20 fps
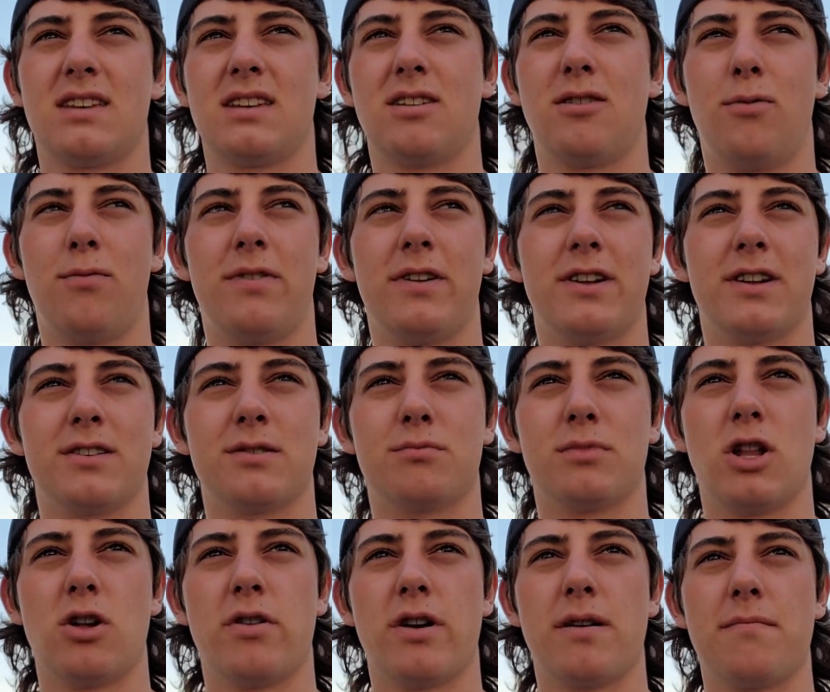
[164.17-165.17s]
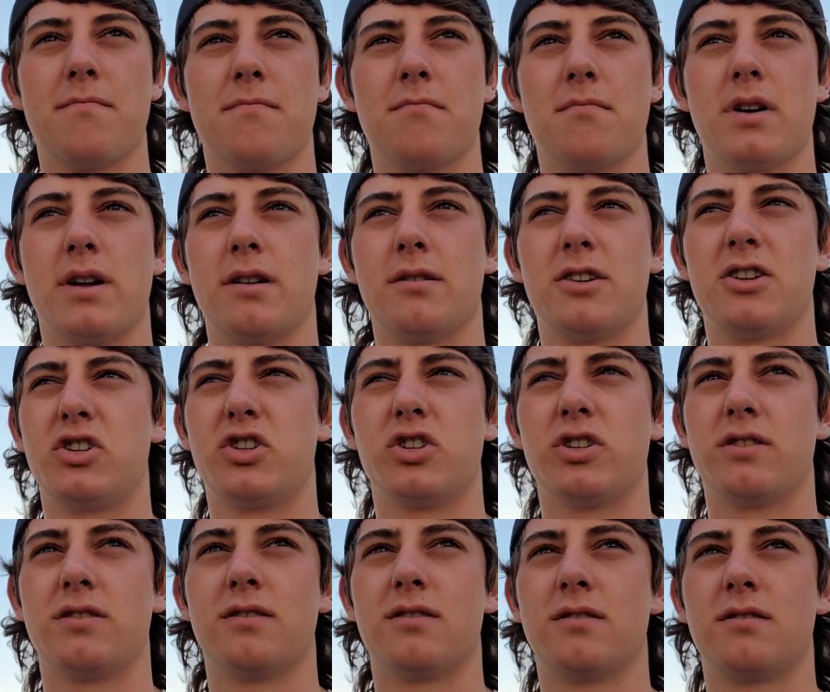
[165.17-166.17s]
Hopefully it doesn't blow up, but it
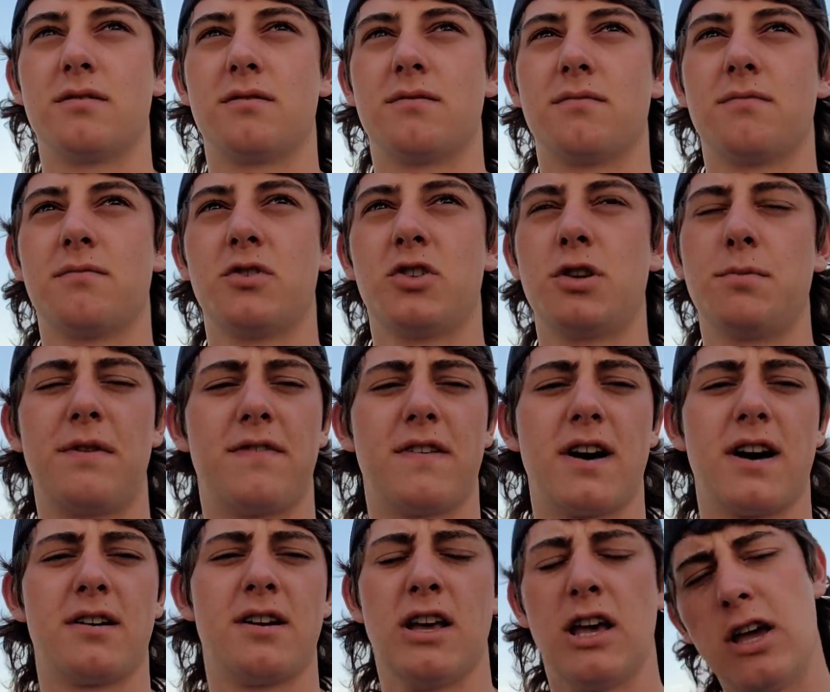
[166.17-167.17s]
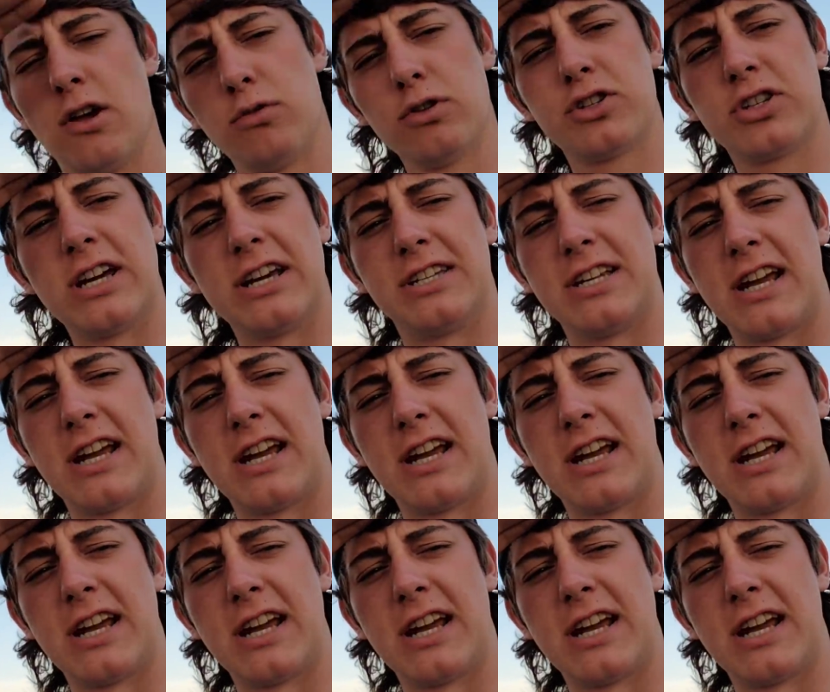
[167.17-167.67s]
shouldn't. Should be fine. We'll see you at